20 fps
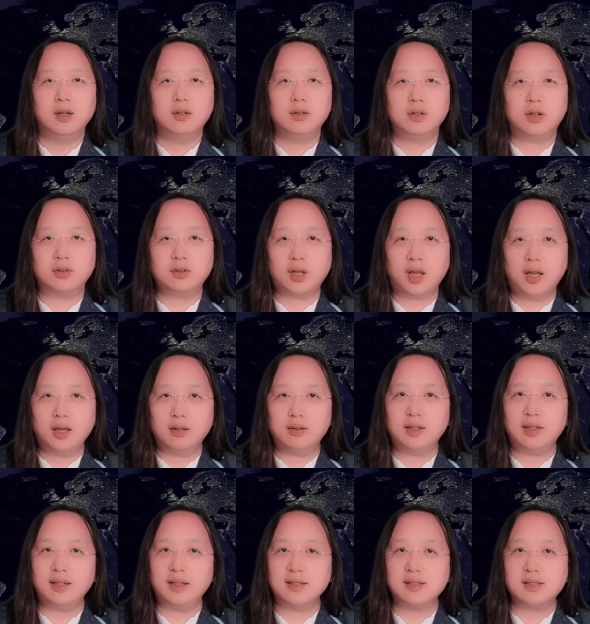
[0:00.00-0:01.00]
Not
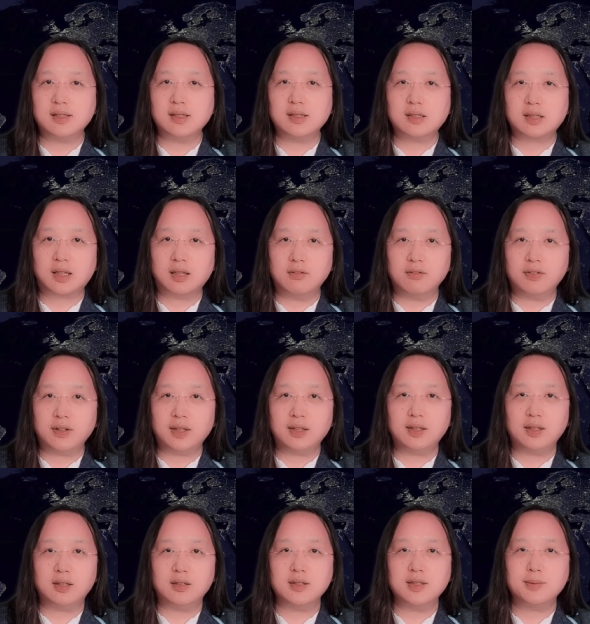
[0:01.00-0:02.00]
only is this
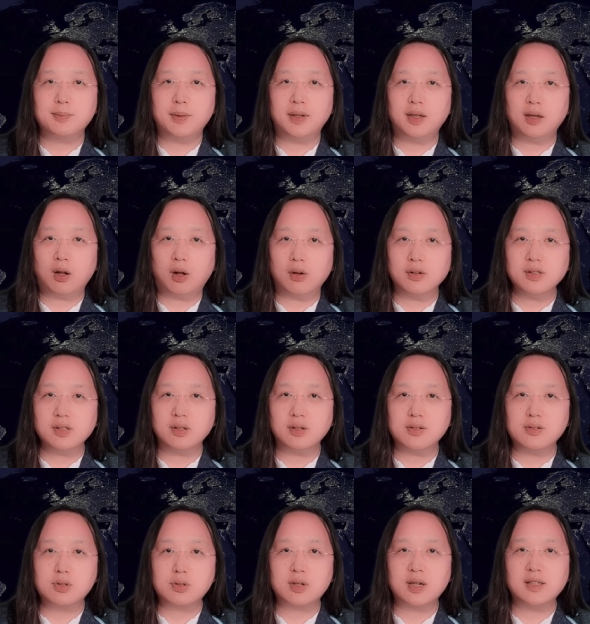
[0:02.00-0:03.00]
convenient, but it also
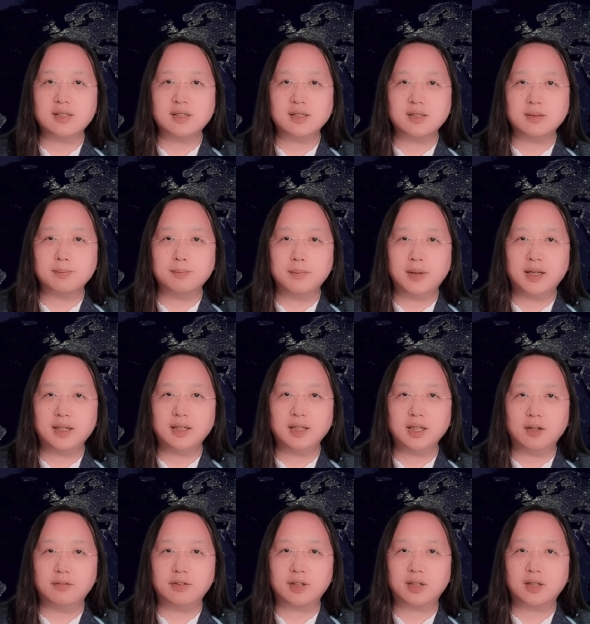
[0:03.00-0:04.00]
addresses many
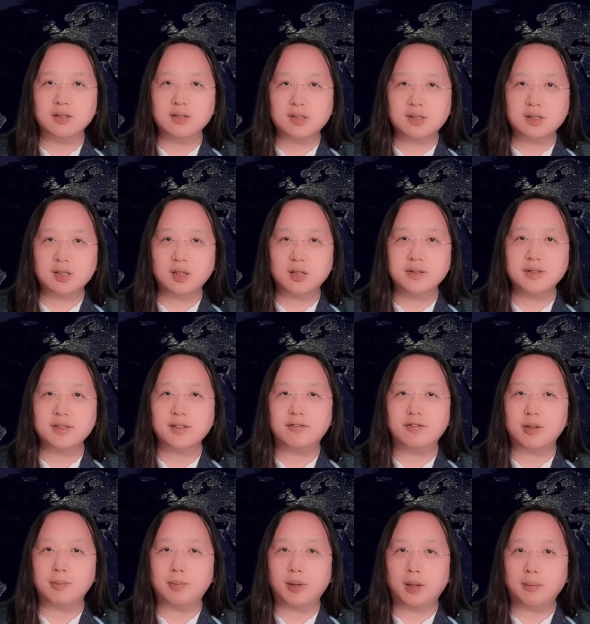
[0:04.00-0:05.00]
of the concerns of
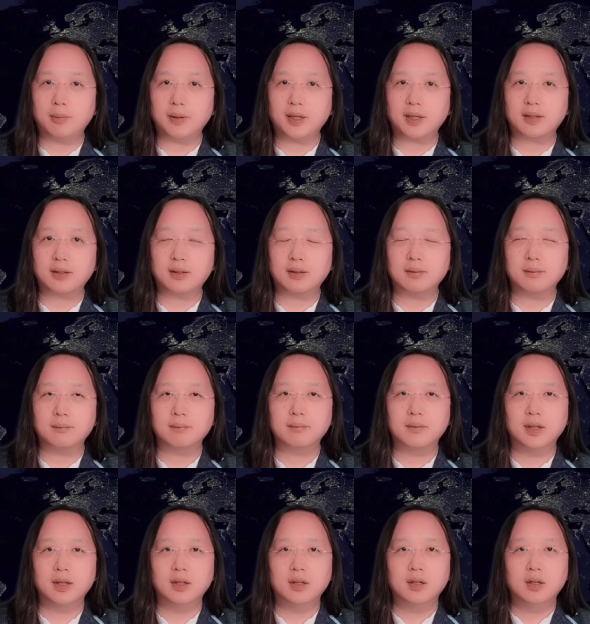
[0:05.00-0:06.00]
the public.
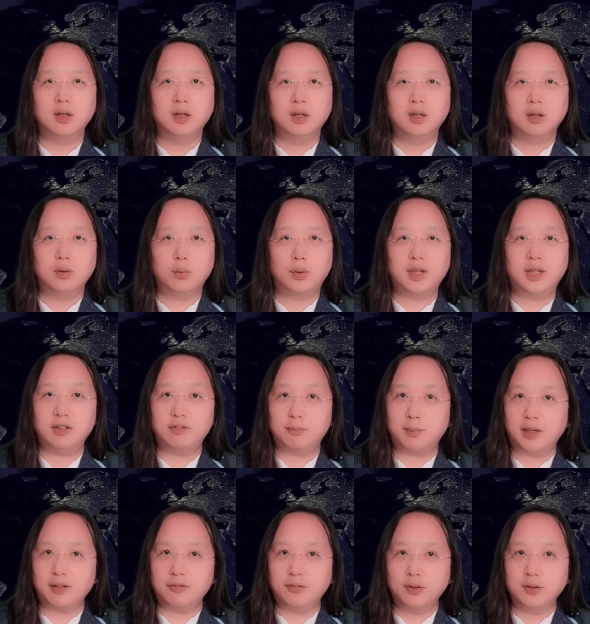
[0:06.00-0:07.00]
What if
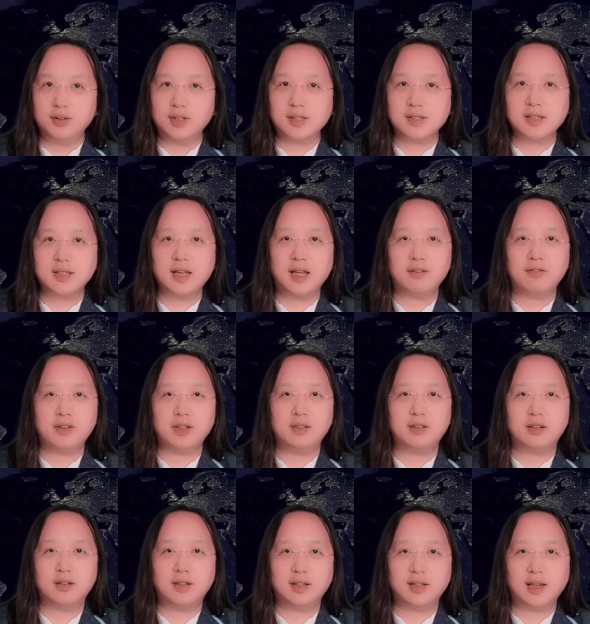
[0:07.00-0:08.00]
my phone doesn't have
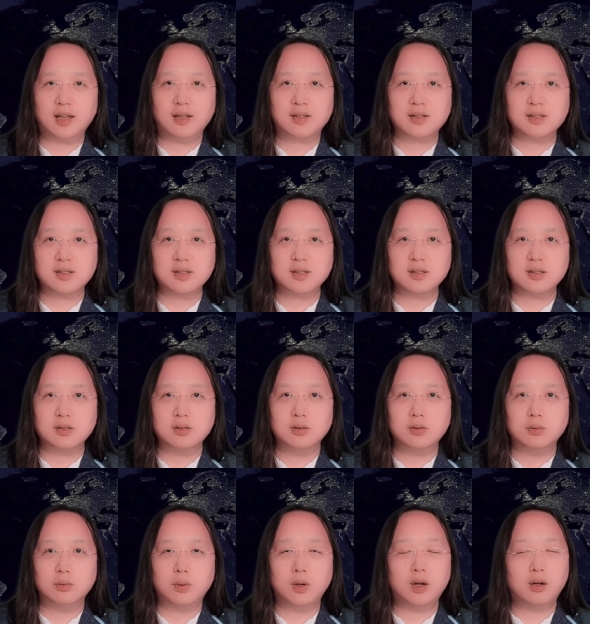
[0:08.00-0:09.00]
internet access?
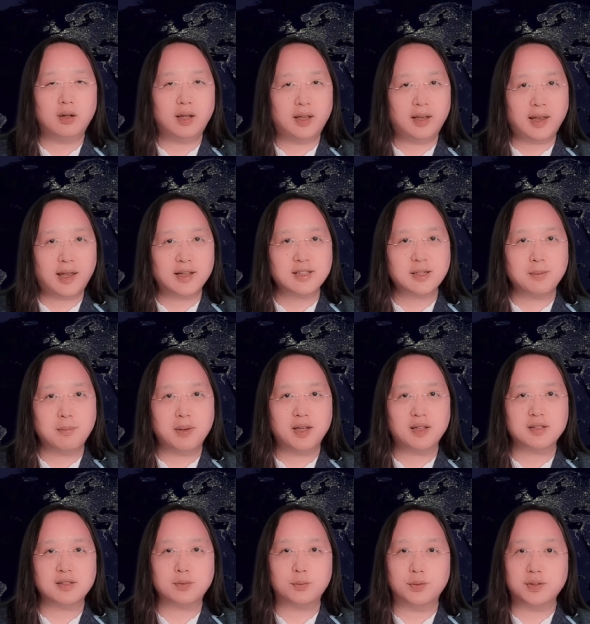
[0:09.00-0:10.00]
Well, a
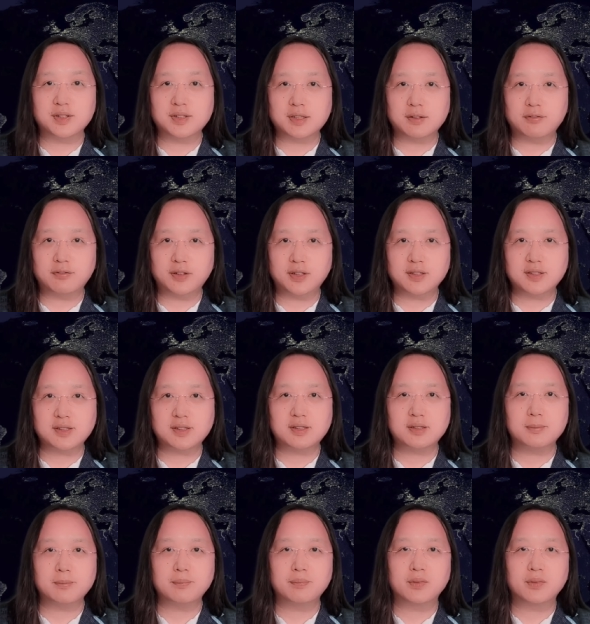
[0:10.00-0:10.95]
SMS will suffice.